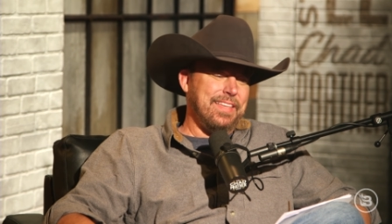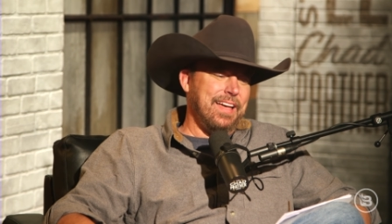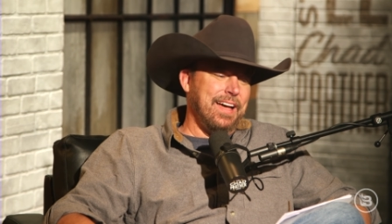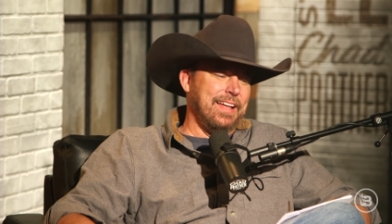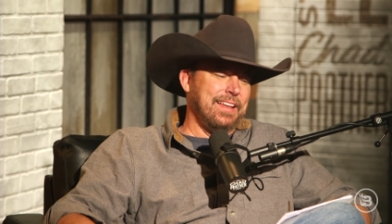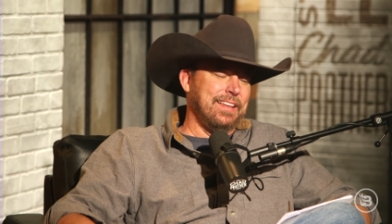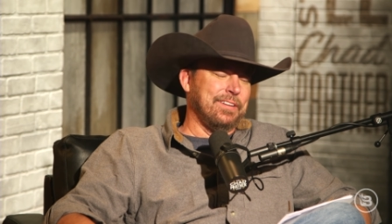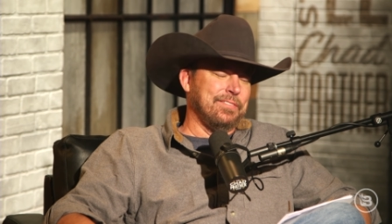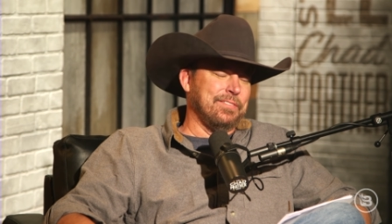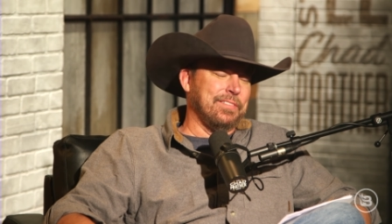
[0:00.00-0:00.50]

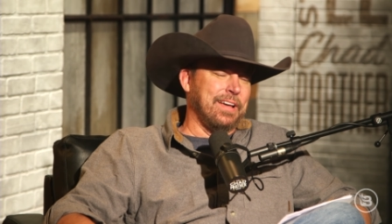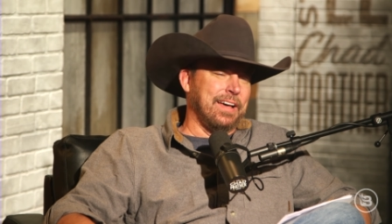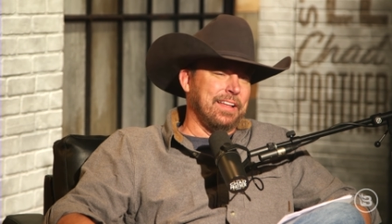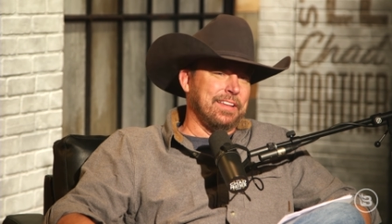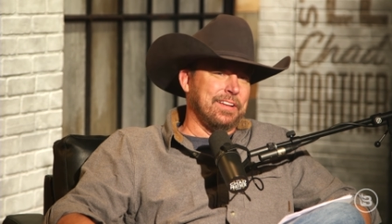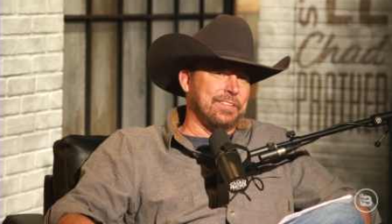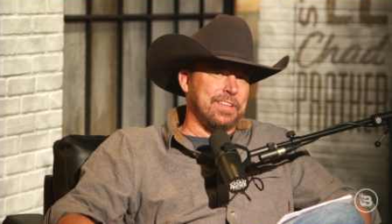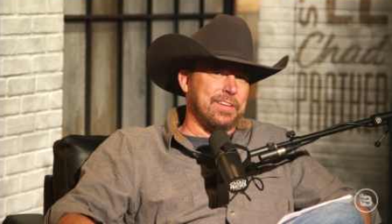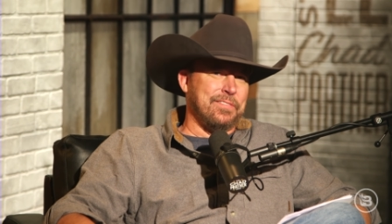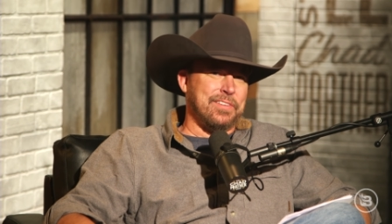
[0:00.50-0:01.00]
I loved. I
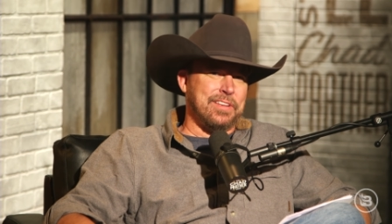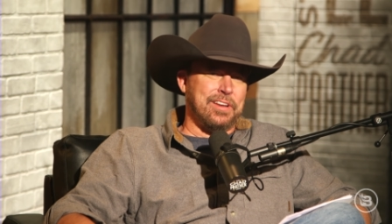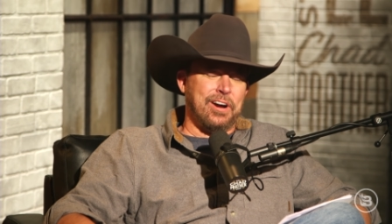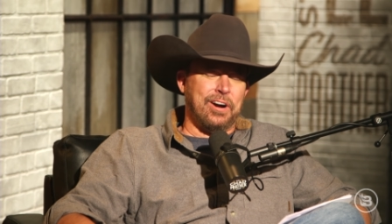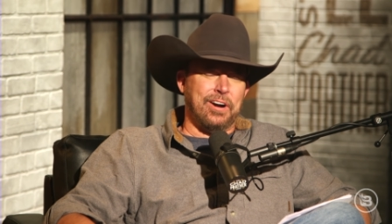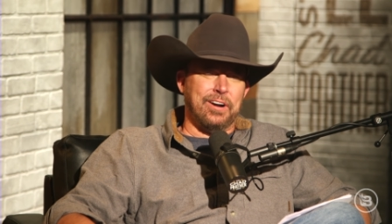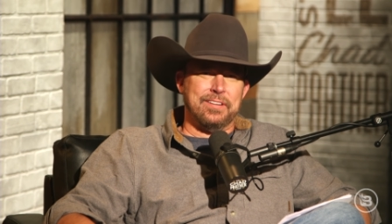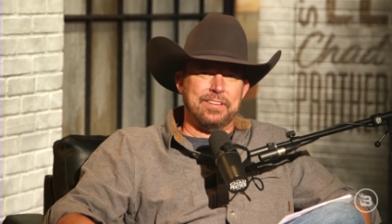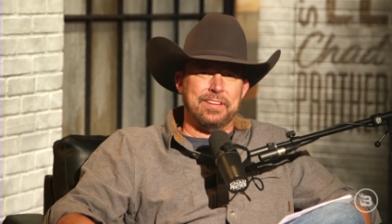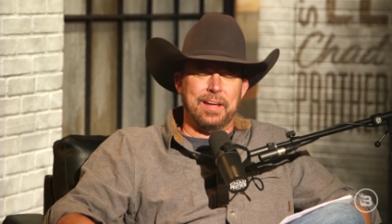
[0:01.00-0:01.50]
love giving you
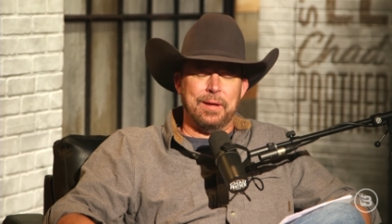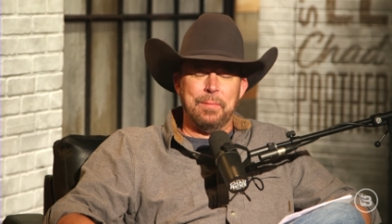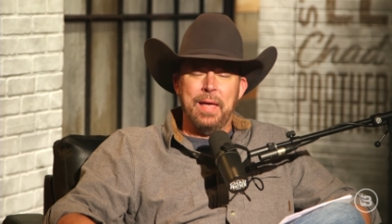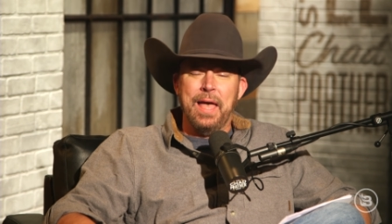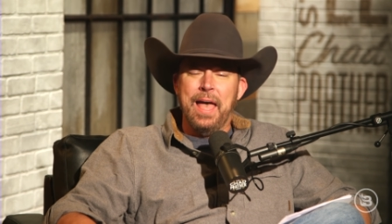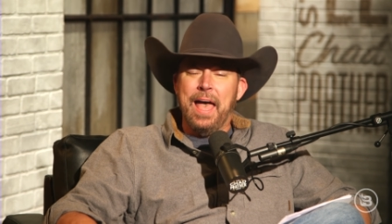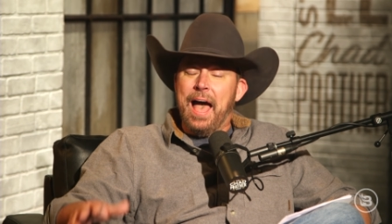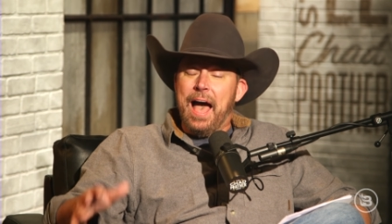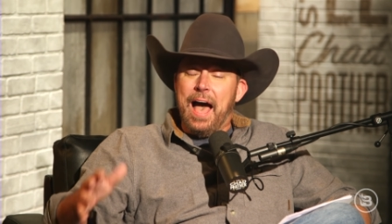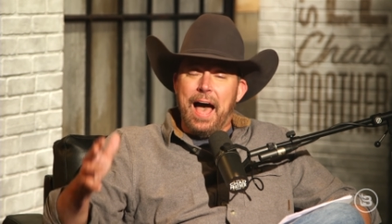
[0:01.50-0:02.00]
a hard time.
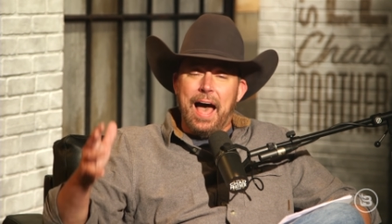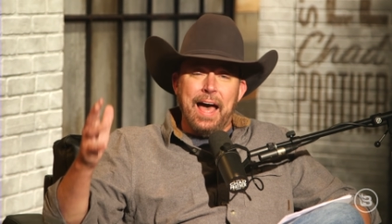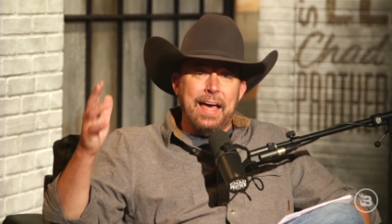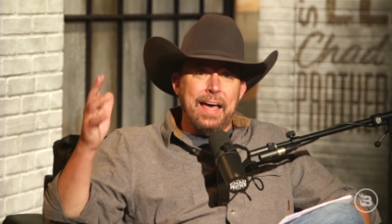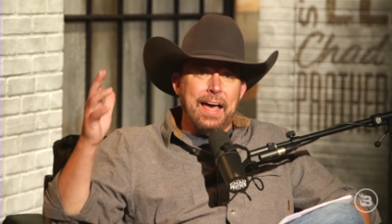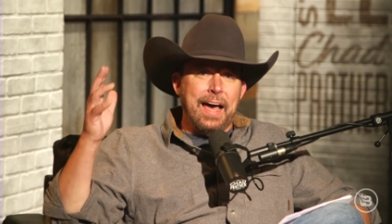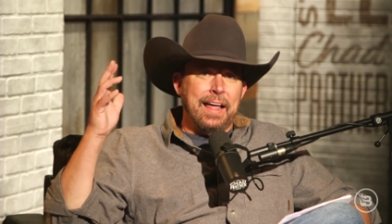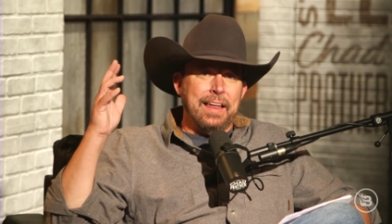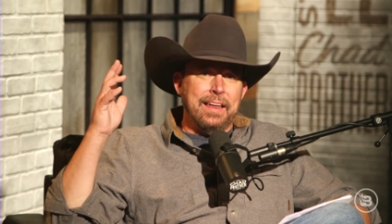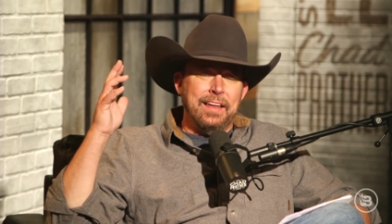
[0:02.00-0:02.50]

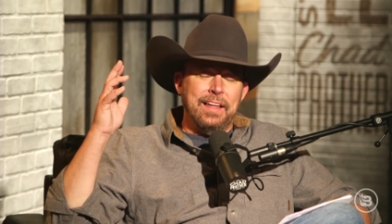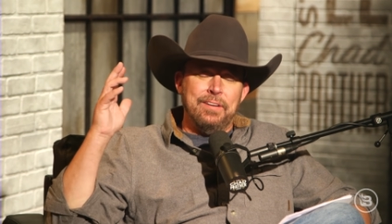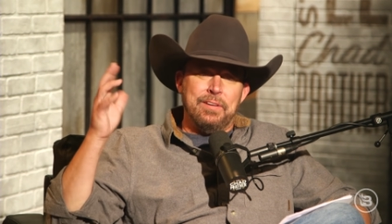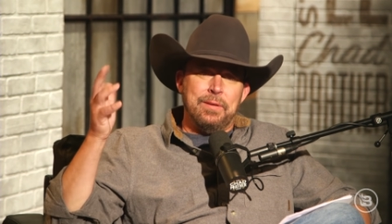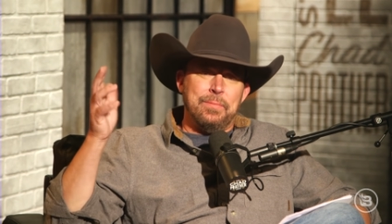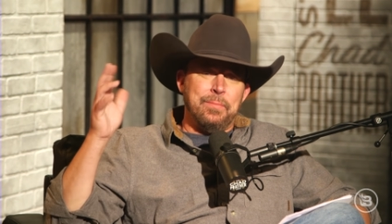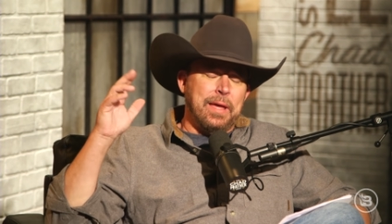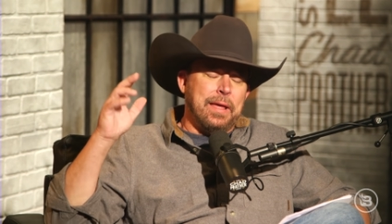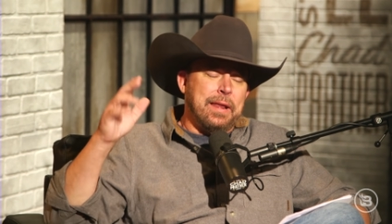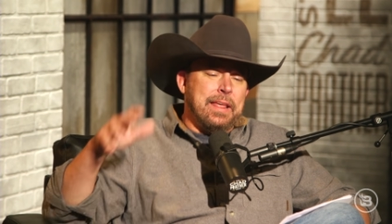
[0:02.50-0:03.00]
I, I love
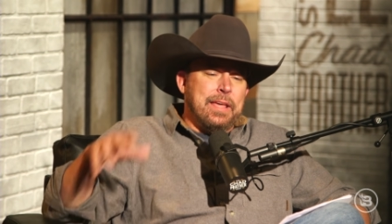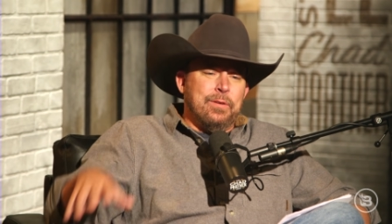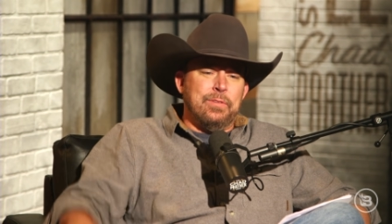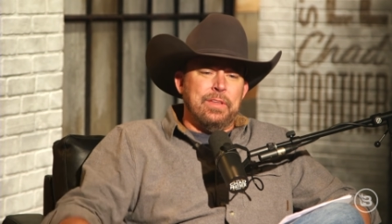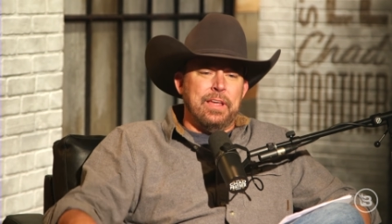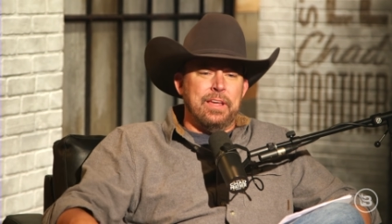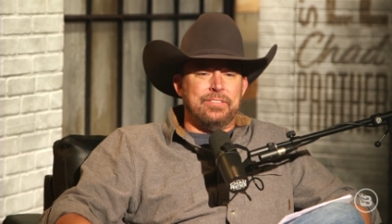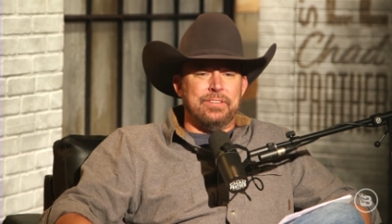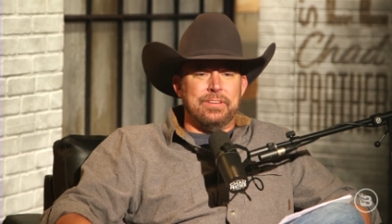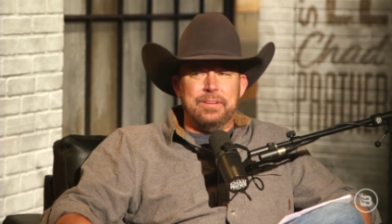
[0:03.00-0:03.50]
it, man. Not, it,
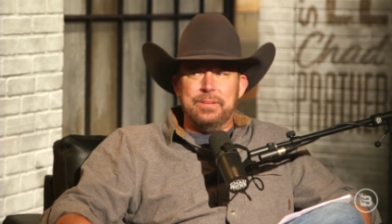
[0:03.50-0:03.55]
not like